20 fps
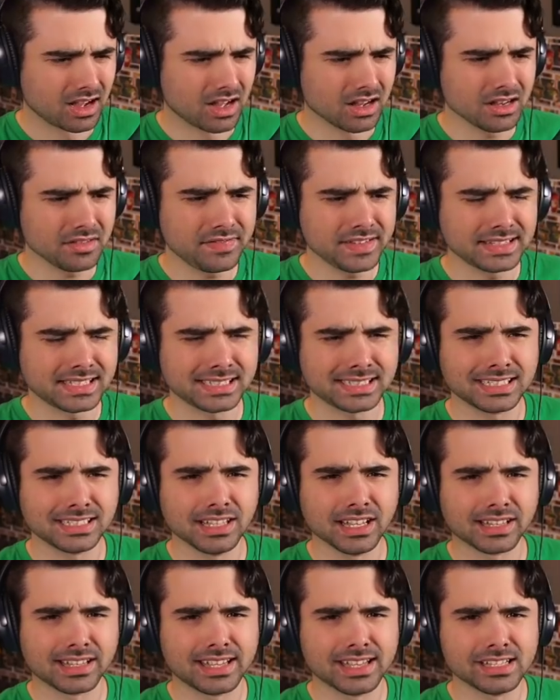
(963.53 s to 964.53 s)
all of this is in
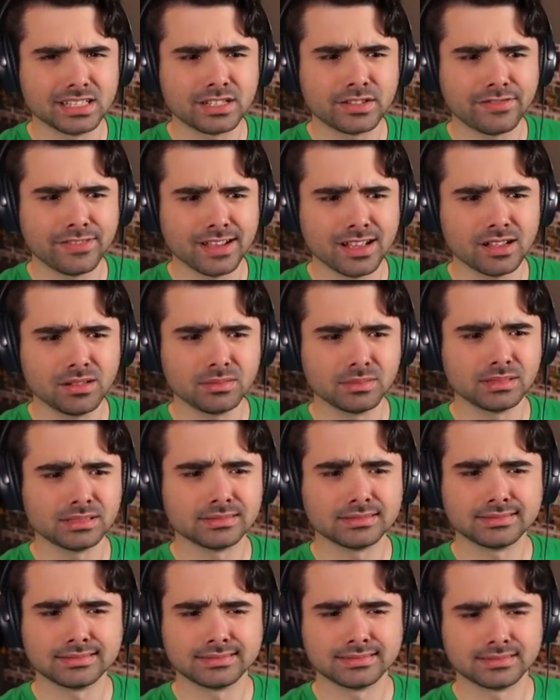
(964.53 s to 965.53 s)
a kid's film?
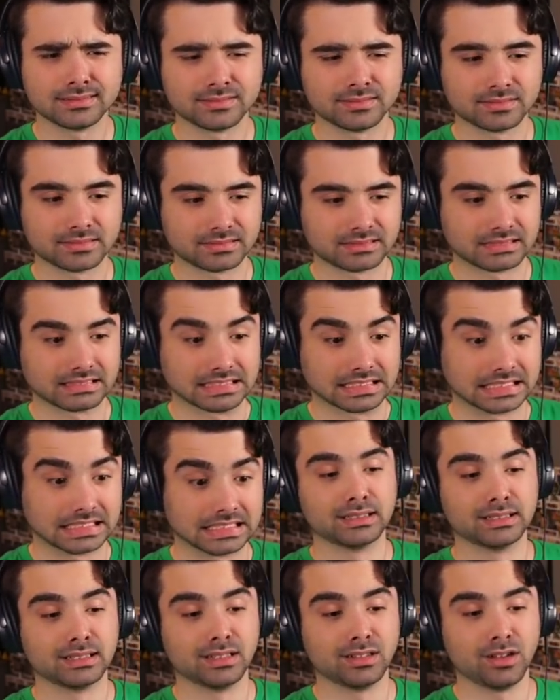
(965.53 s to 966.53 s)

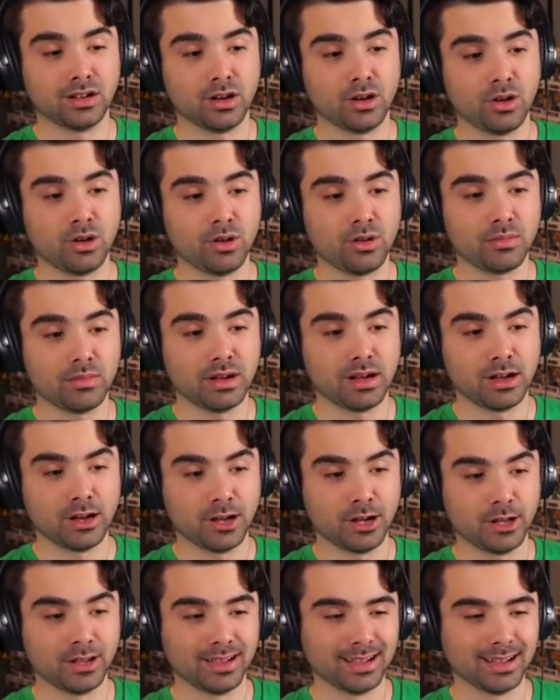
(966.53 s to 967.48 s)
Oh my.